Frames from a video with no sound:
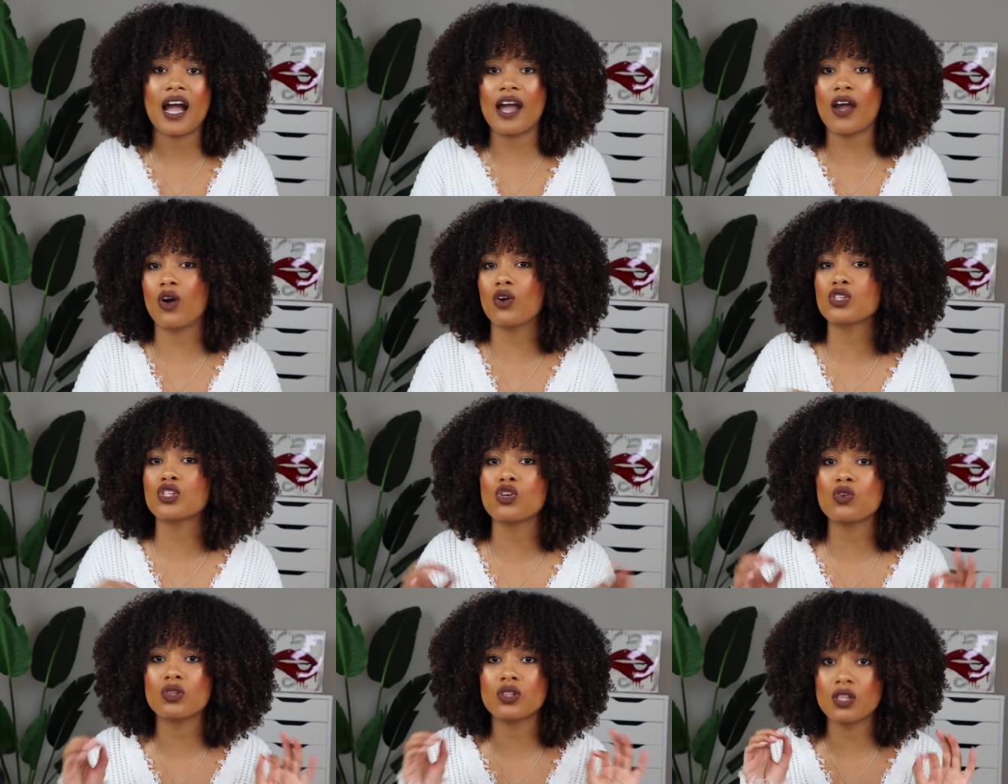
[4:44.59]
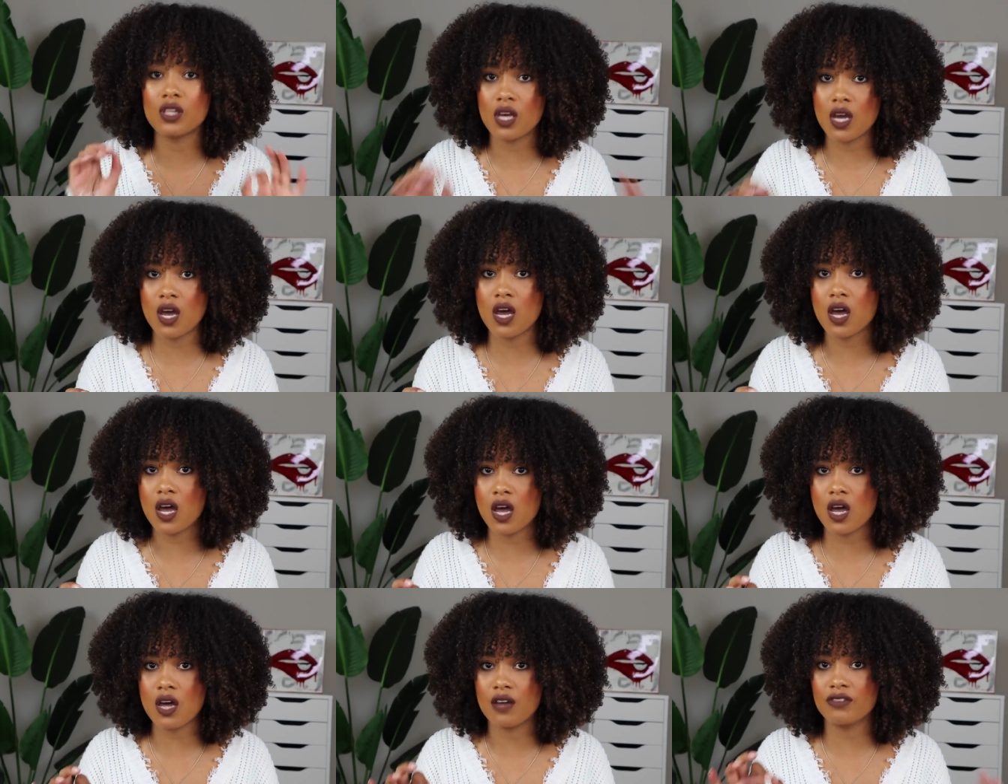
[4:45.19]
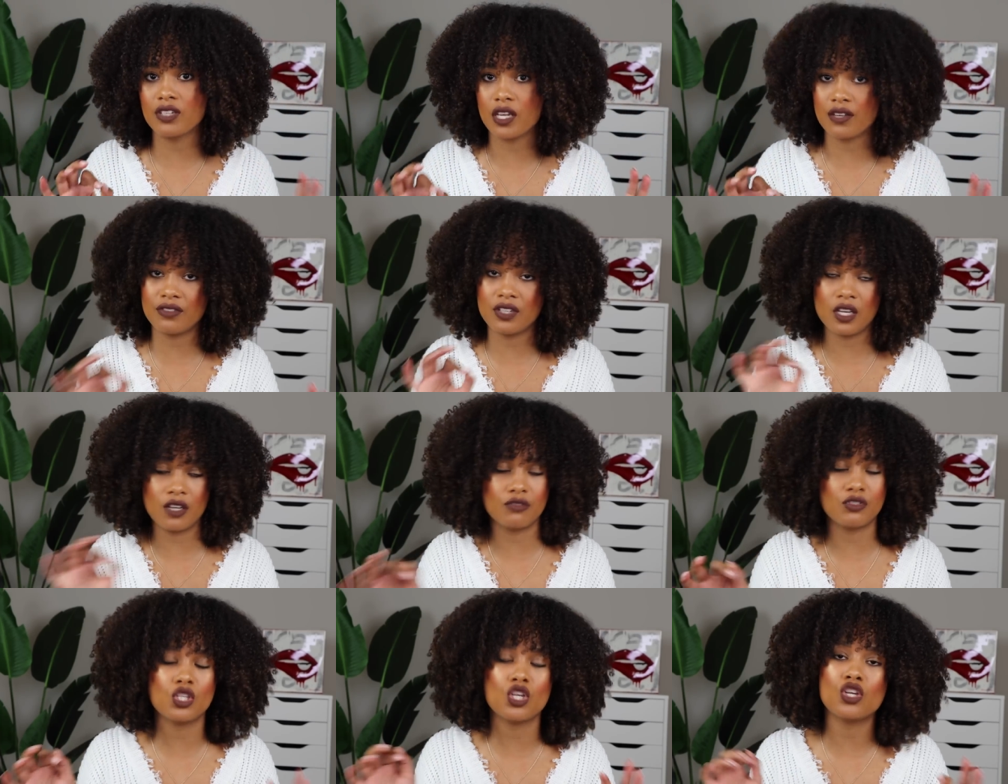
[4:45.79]
I also love, love,
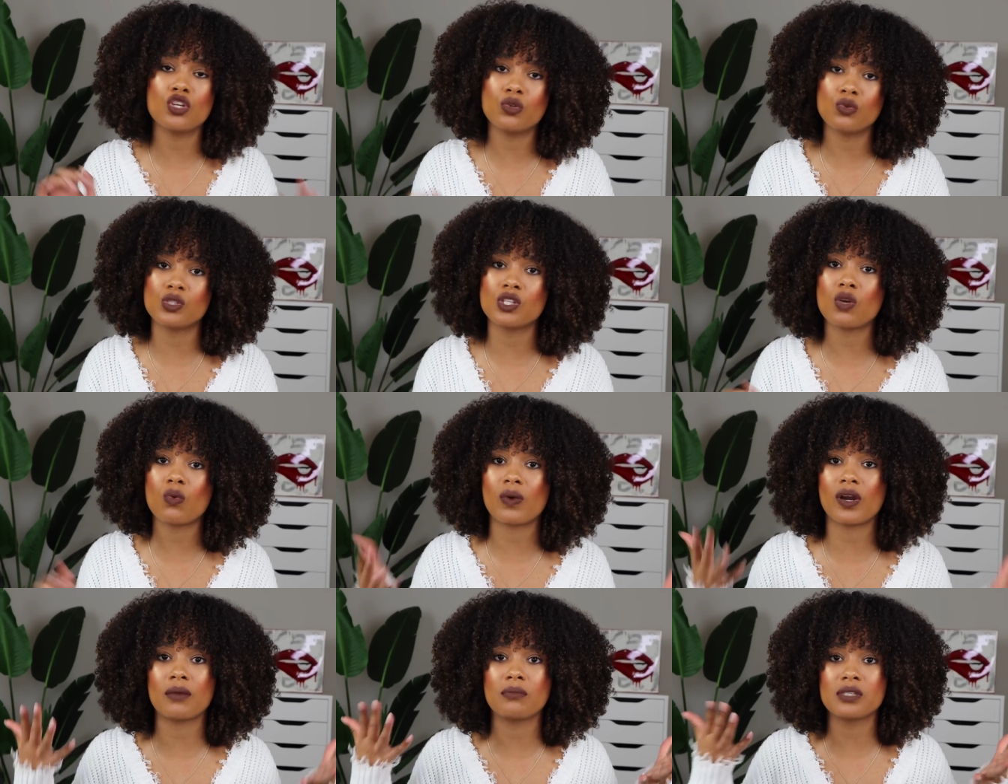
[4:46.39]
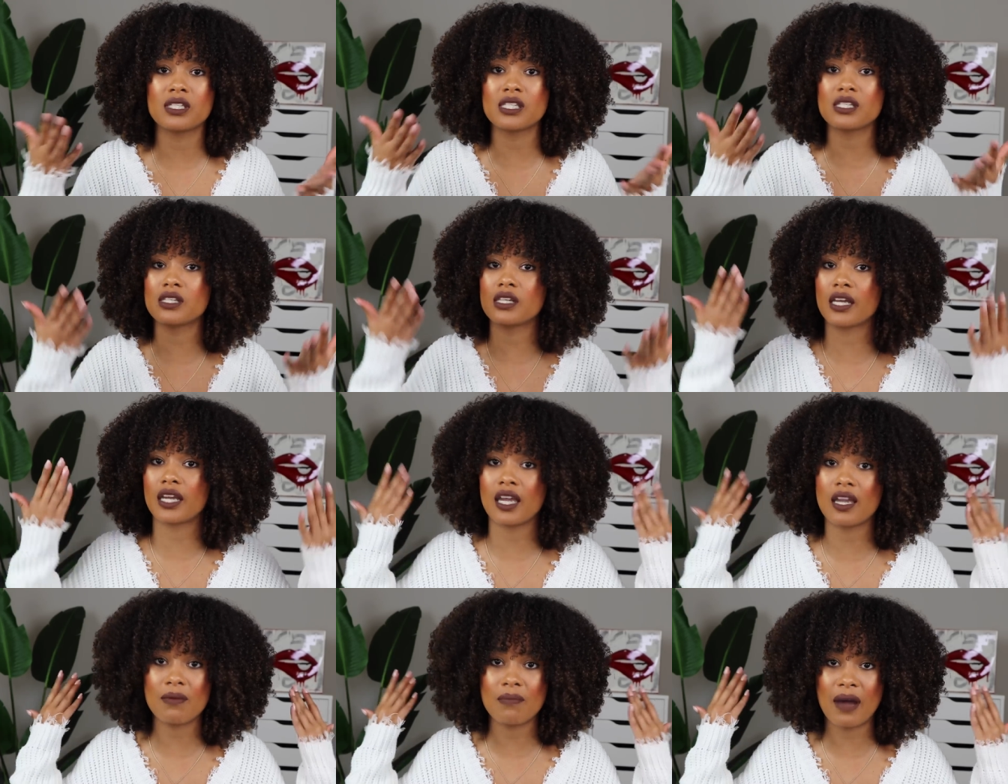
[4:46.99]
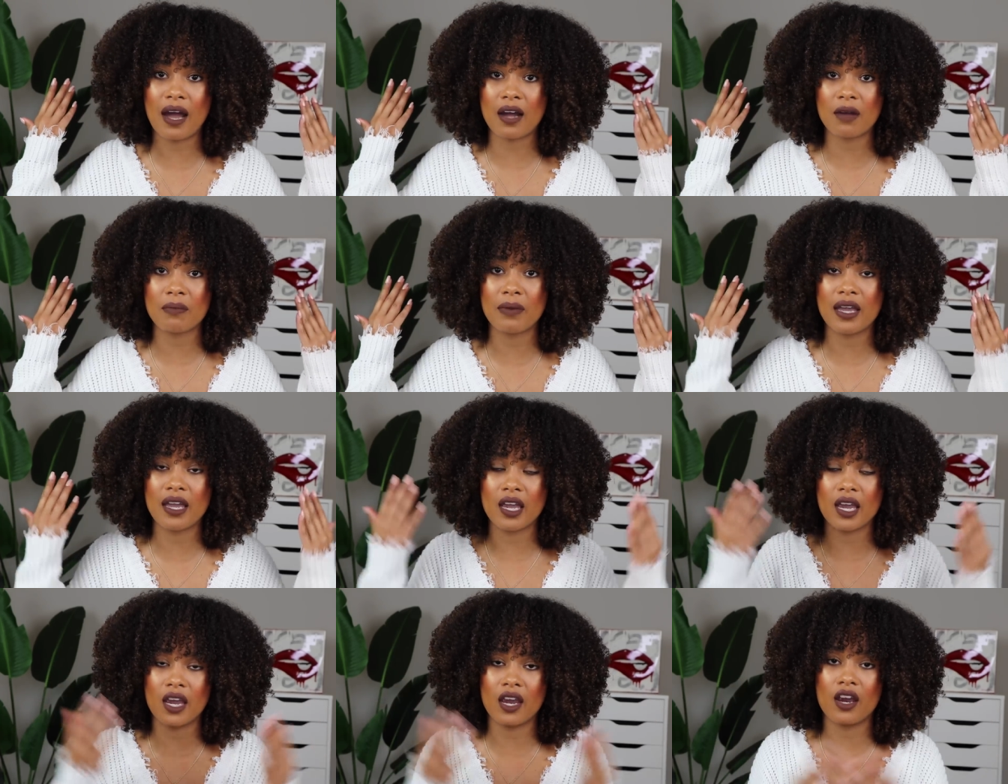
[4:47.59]
love to use it when I'm slicking back
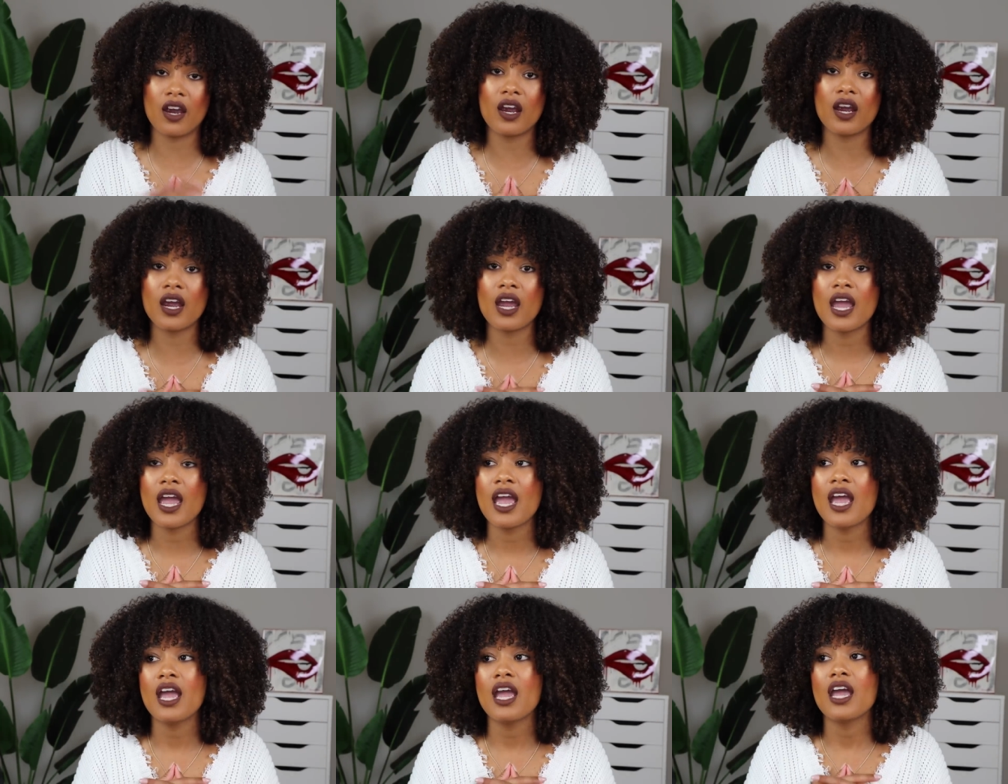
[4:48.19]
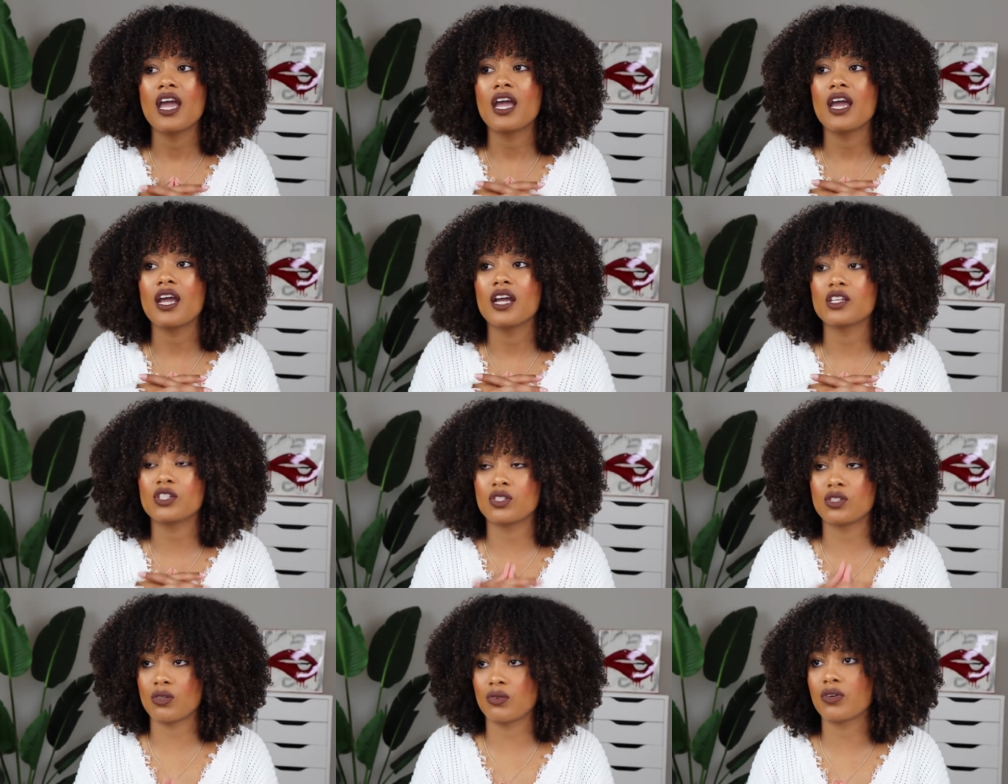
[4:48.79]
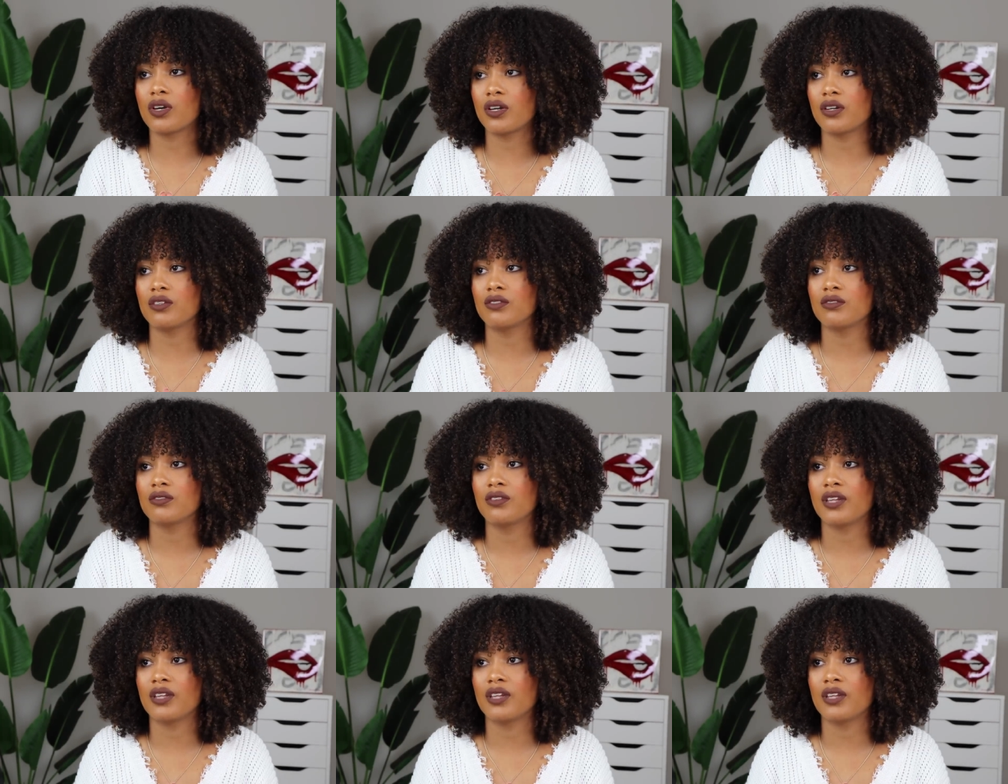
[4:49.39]
my hair is so good.